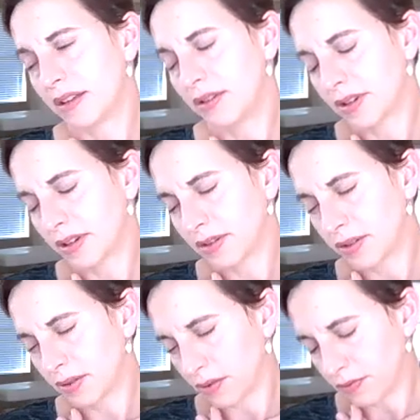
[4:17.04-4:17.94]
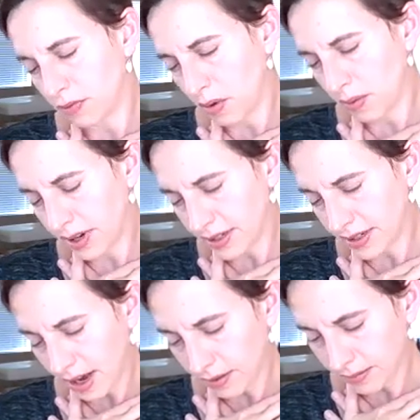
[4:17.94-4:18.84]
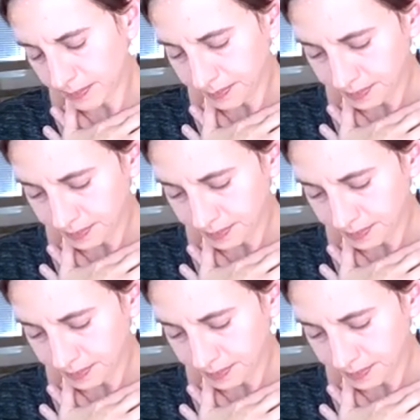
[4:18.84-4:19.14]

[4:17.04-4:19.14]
You can also go forward and down.